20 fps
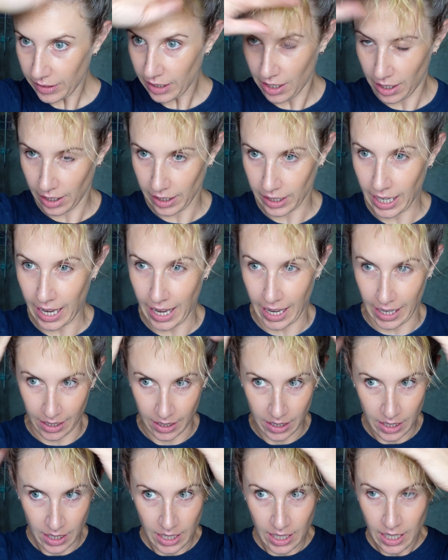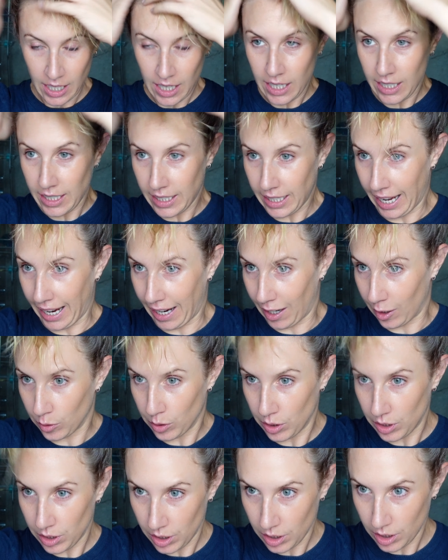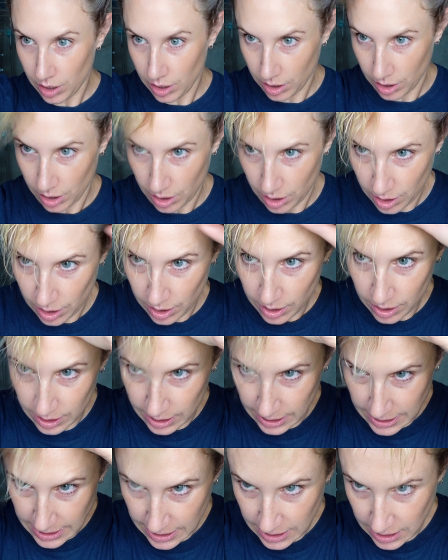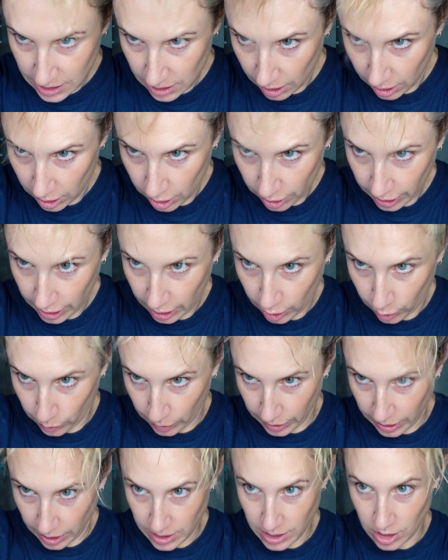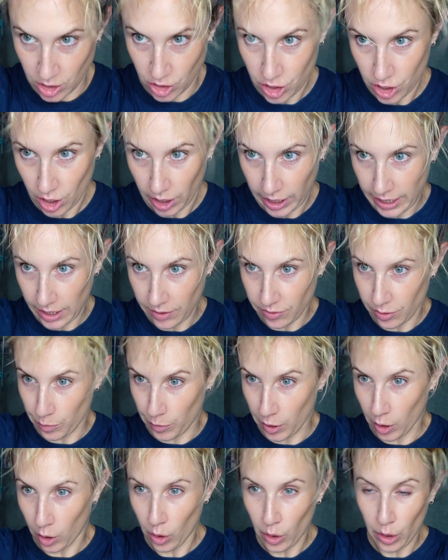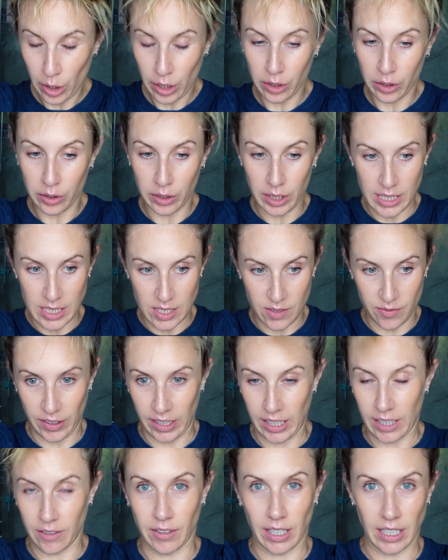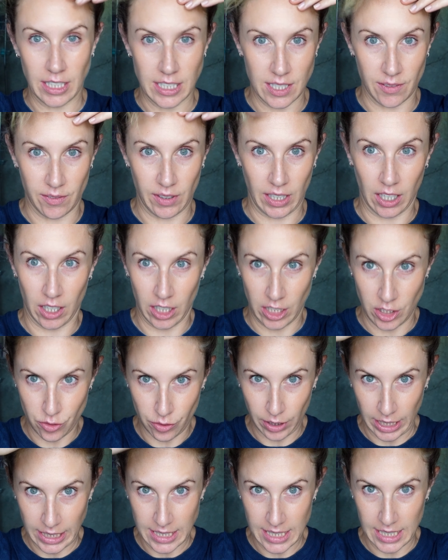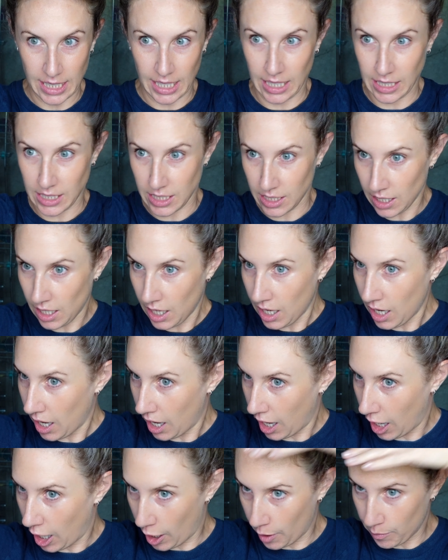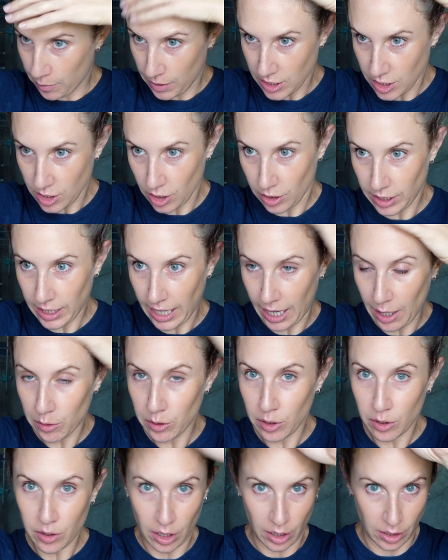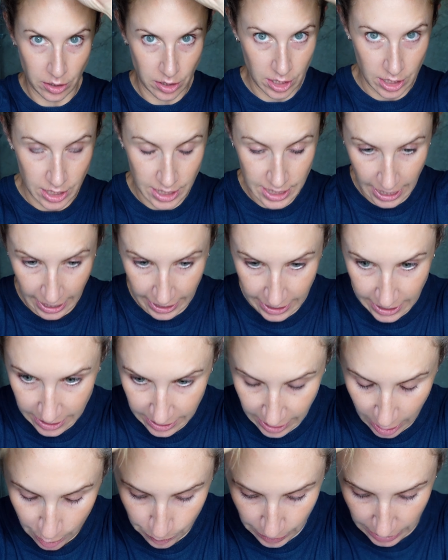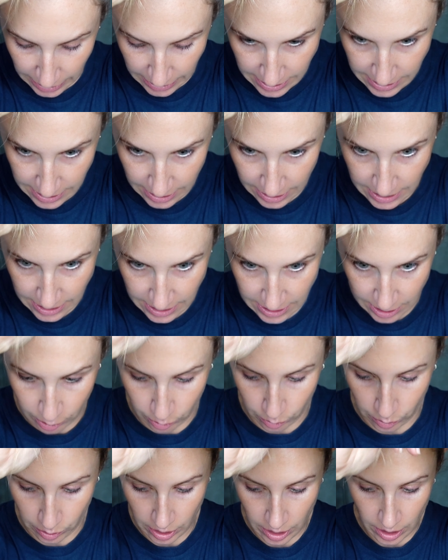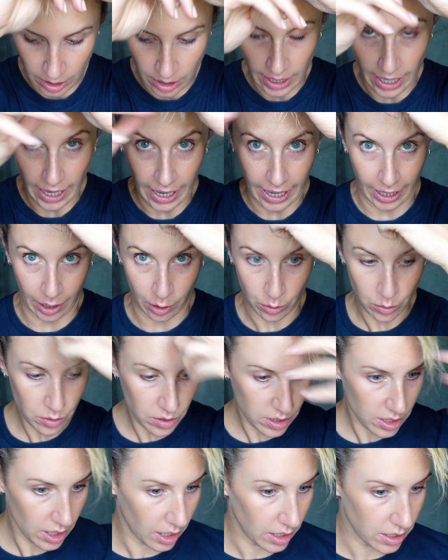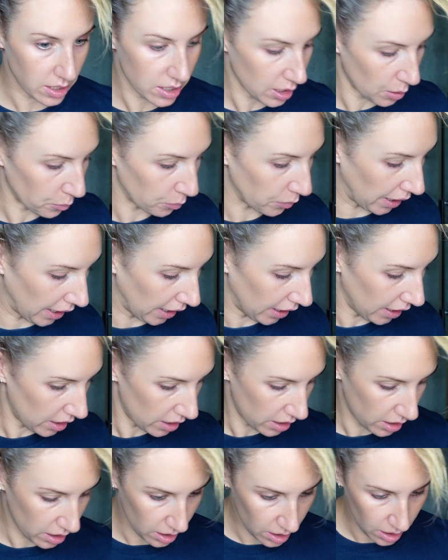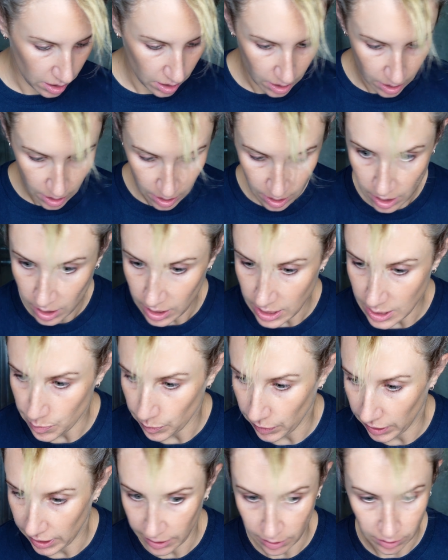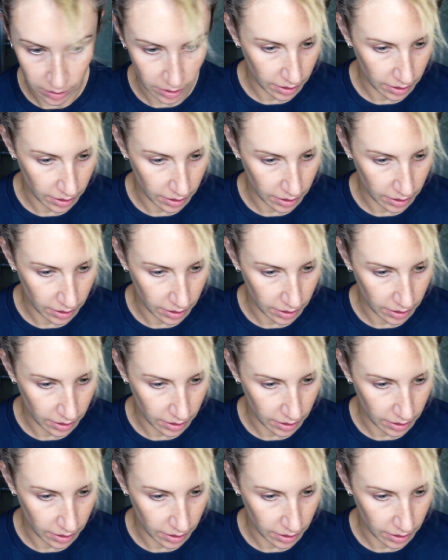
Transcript: Okay, now this is looking quite nice and shiny from the oil. It's feeling relatively hydrated. So now you're going to take that piece that is still out, and somewhere is my little